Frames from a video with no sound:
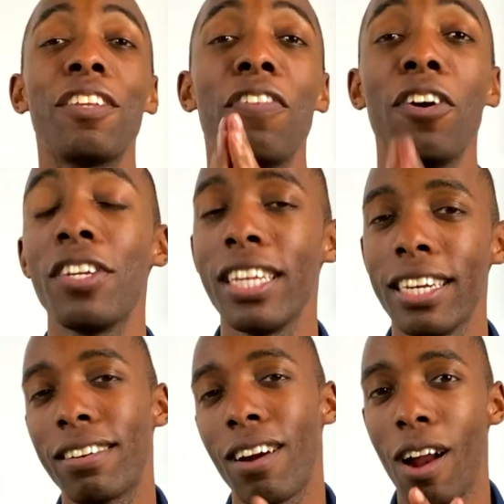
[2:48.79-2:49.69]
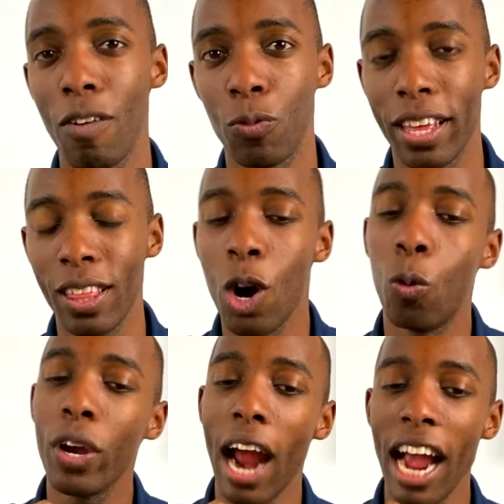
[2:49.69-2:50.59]
the first thing to start off with.
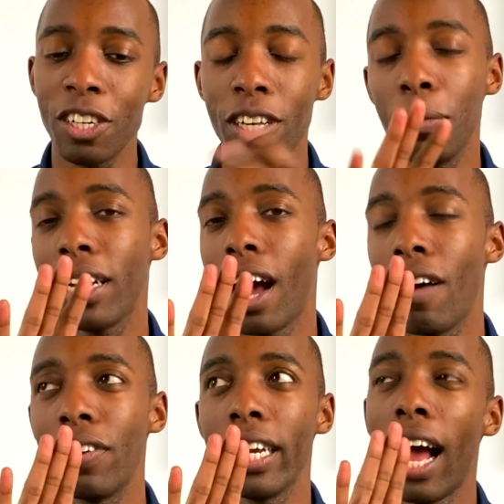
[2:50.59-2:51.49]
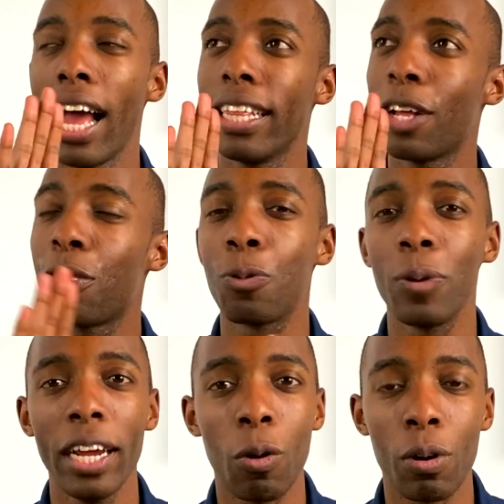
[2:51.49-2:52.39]
We're actually gonna be covering, I think,
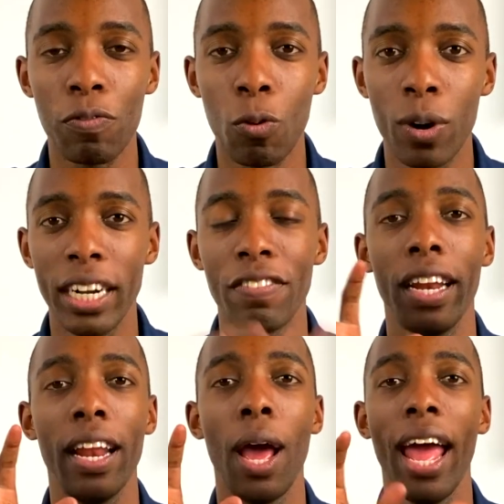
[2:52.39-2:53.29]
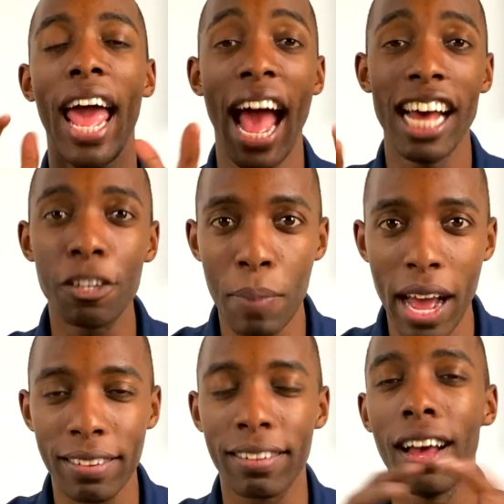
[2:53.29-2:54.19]
three or four different
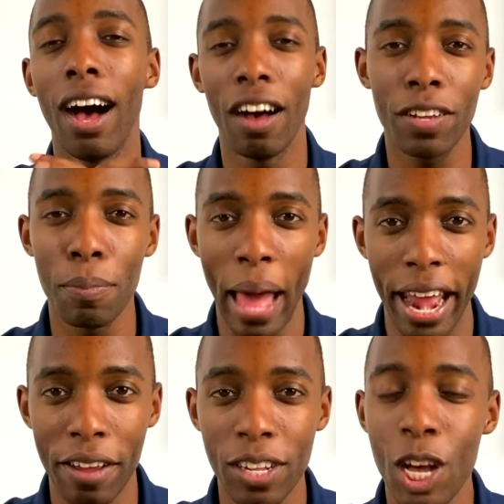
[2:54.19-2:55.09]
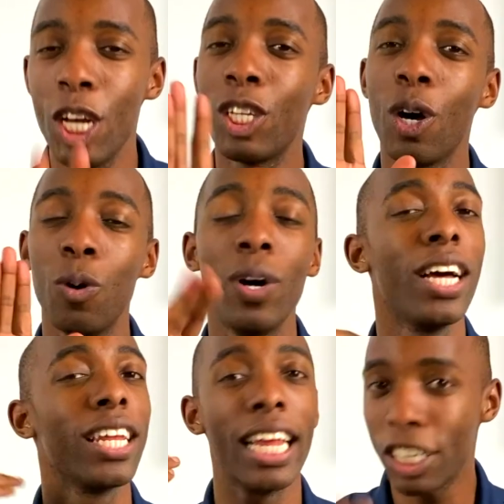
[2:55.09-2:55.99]
aspects of combatives. So
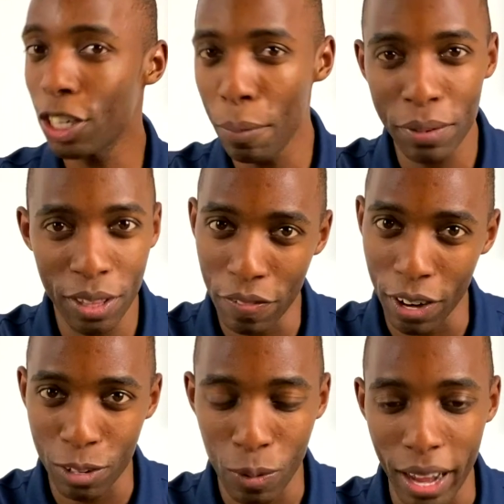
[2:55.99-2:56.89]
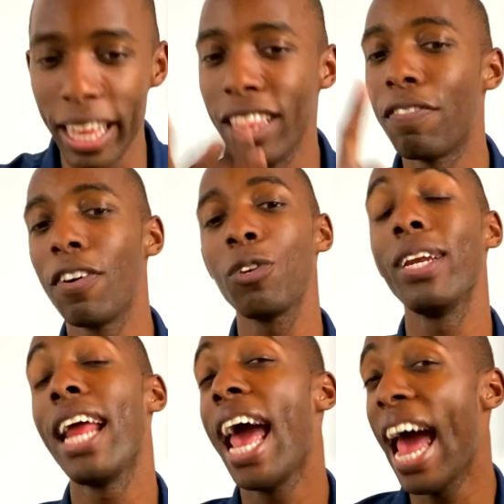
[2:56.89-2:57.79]
let's jump to the first one. And the first
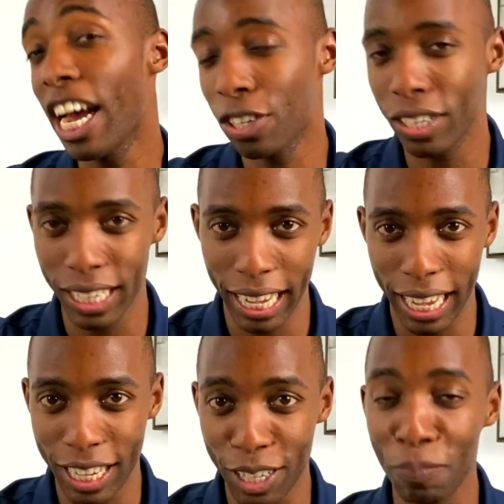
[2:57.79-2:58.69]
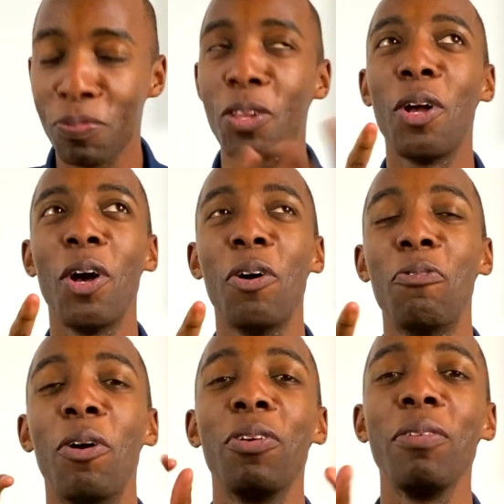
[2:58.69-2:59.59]
one actually is
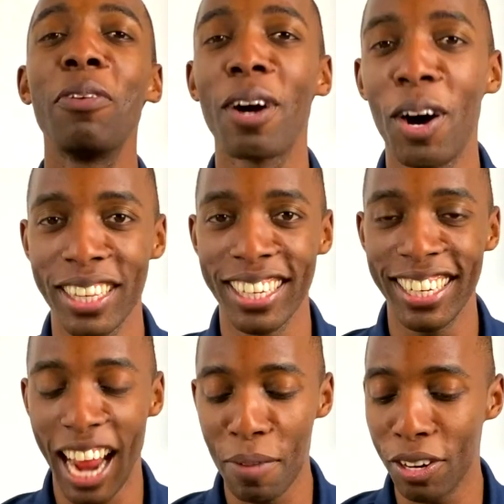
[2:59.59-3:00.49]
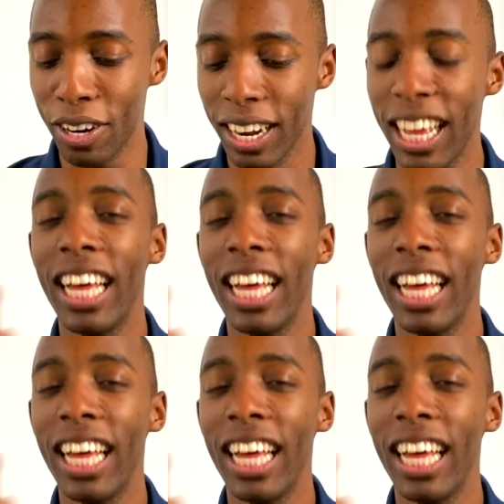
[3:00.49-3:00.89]
what we will call this chapter,